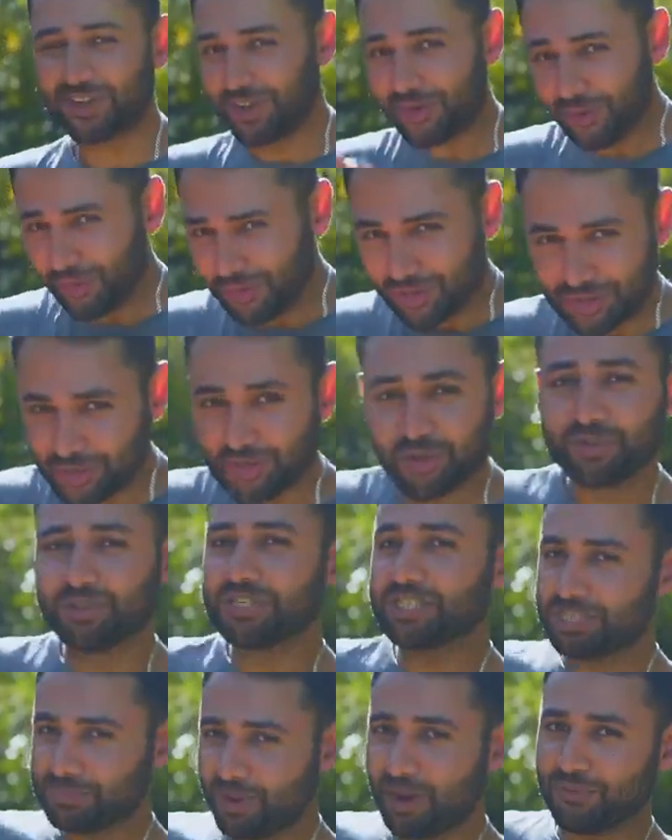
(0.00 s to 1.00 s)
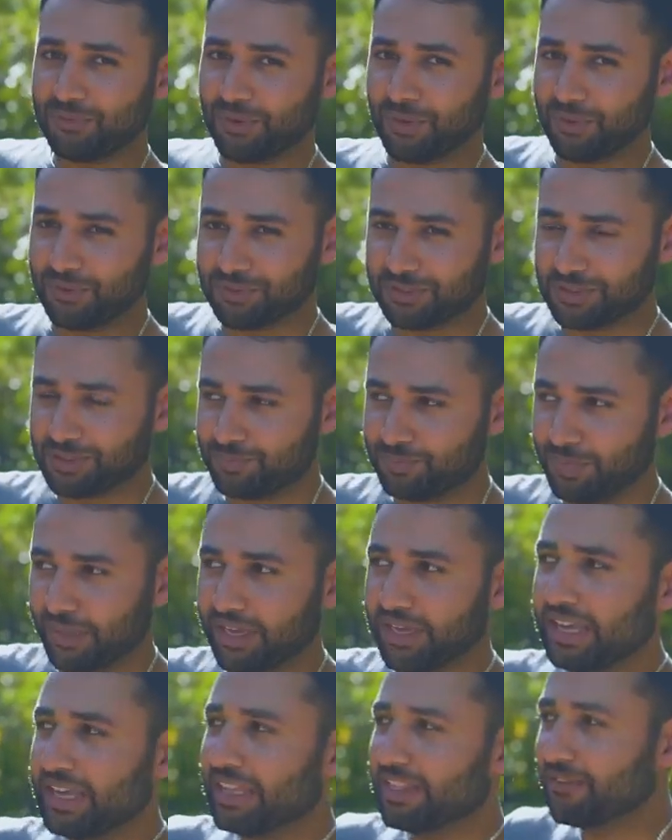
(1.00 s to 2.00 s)
are not new to smartphones,
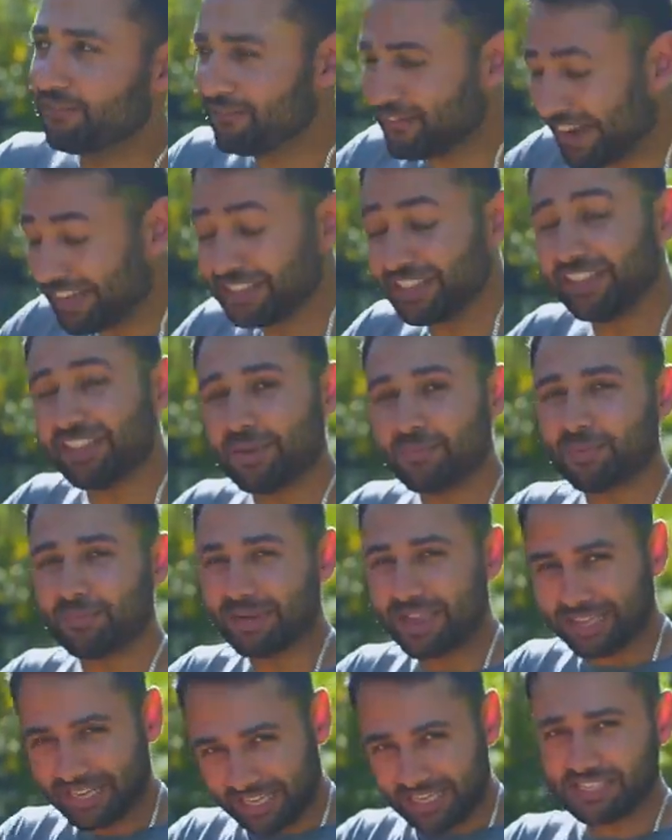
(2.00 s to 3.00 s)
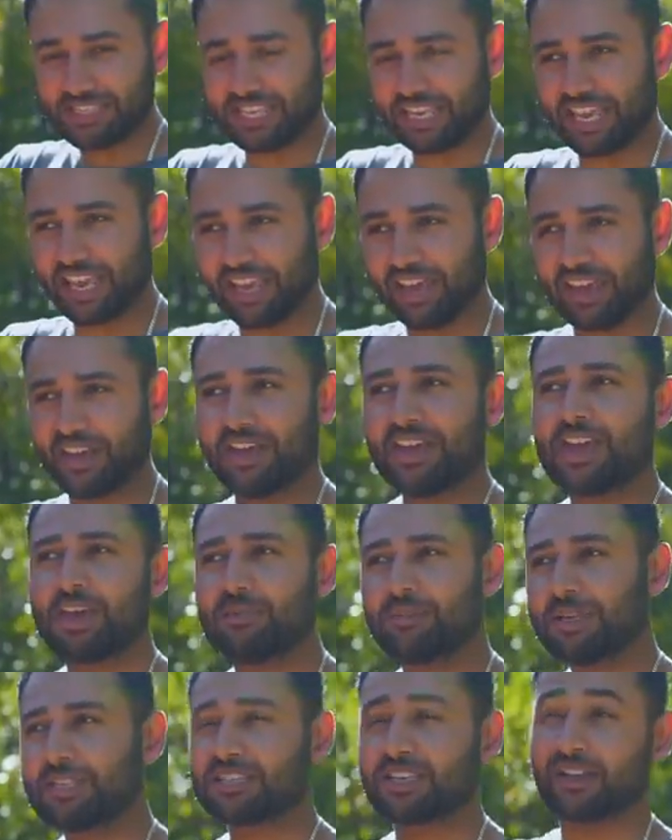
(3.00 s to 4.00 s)
but the fact that they've been made easy here
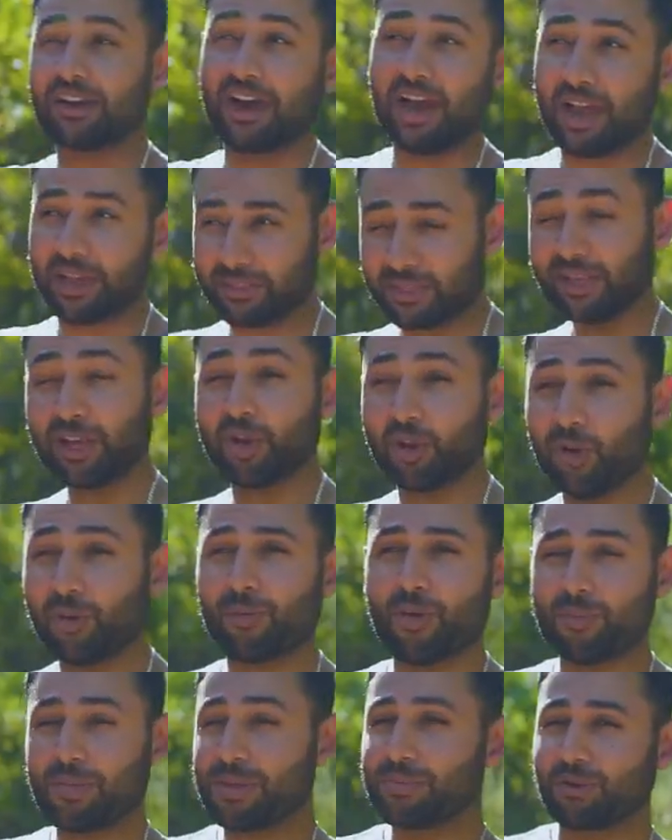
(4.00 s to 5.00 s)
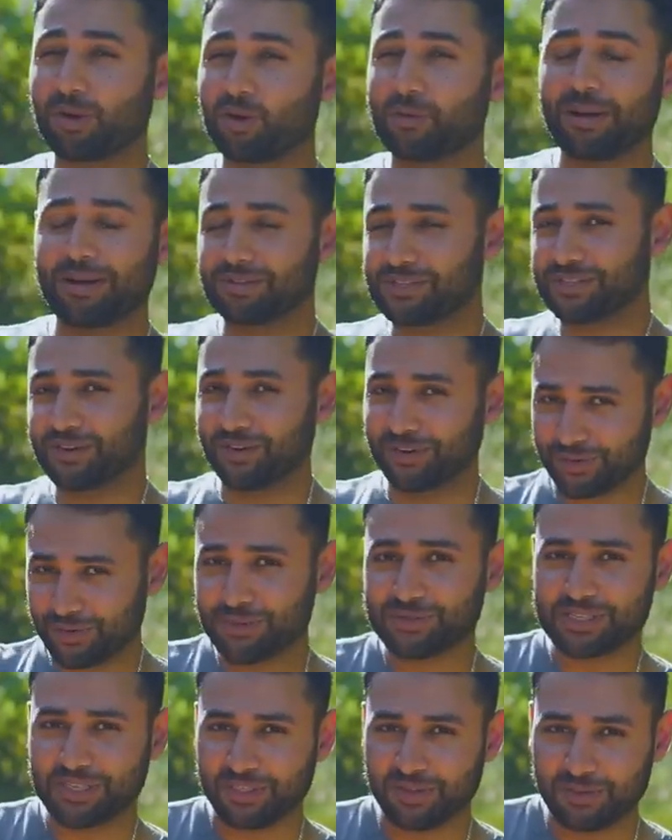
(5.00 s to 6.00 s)
means that I think a lot more people are about to start
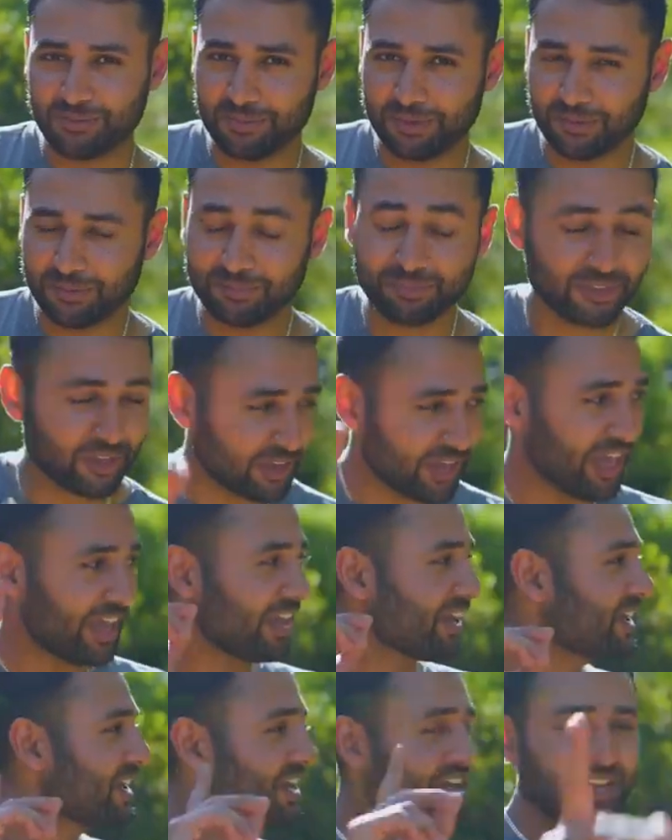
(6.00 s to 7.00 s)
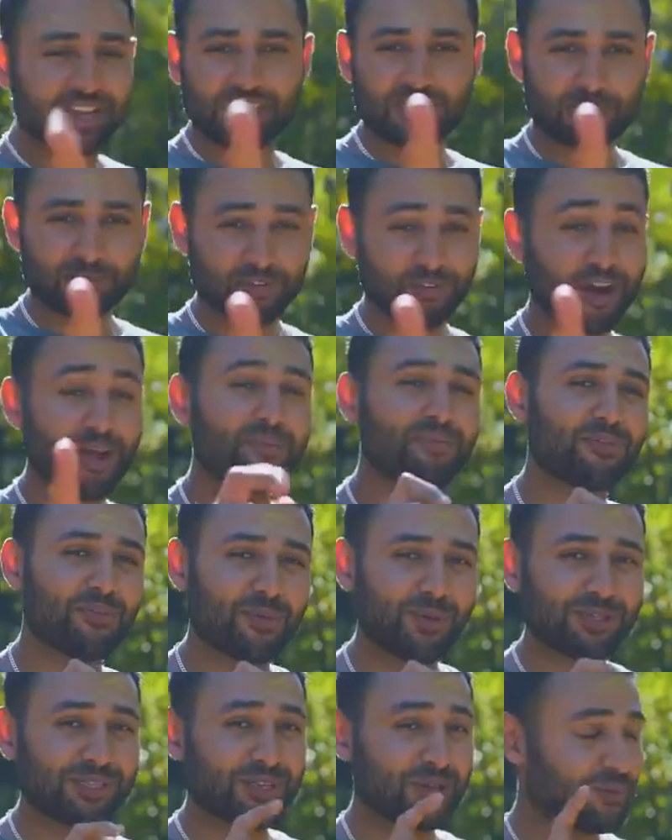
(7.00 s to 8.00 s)
using them. Okay, subscribe if you
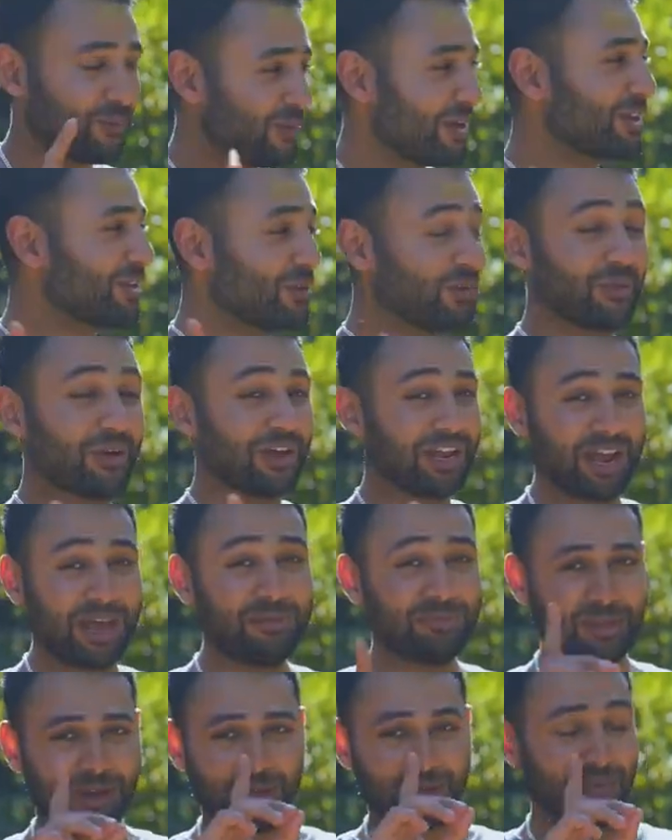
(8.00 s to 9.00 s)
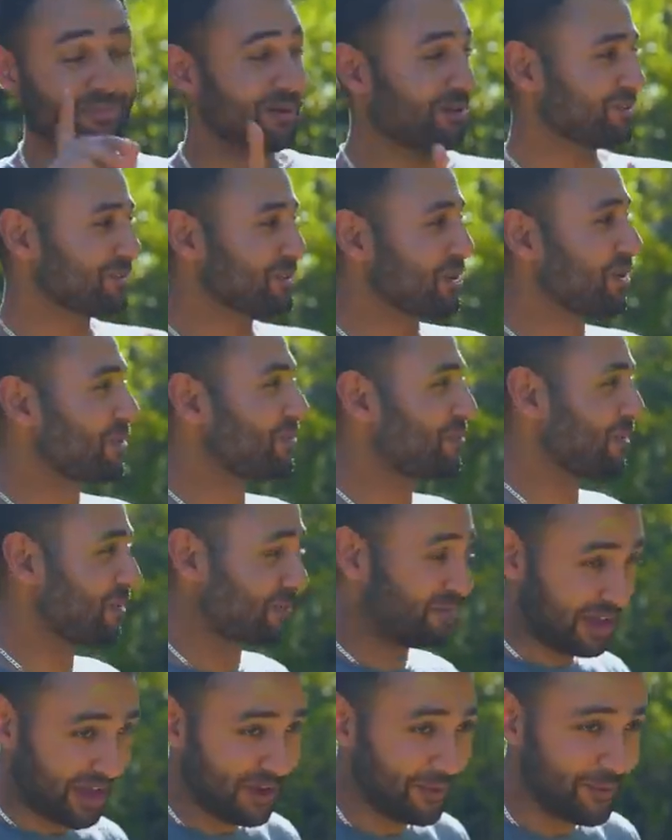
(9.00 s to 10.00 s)
want to see a really cool collab that I'm about to go and
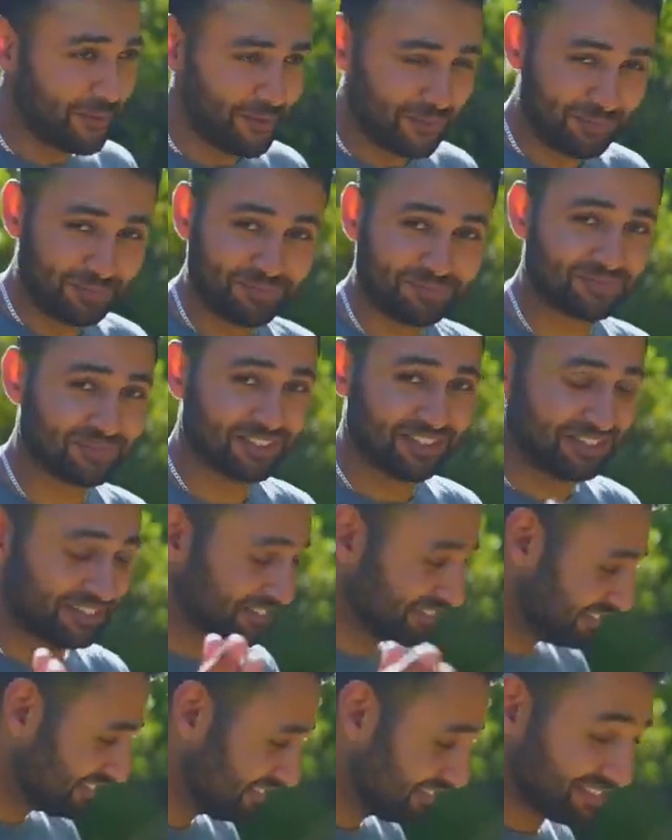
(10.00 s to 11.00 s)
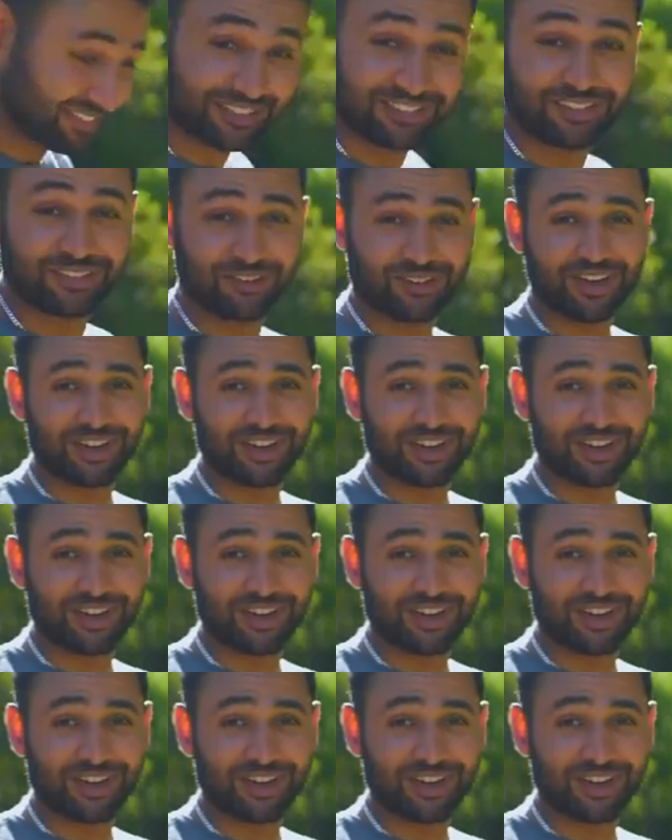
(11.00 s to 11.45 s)
film now, and I'll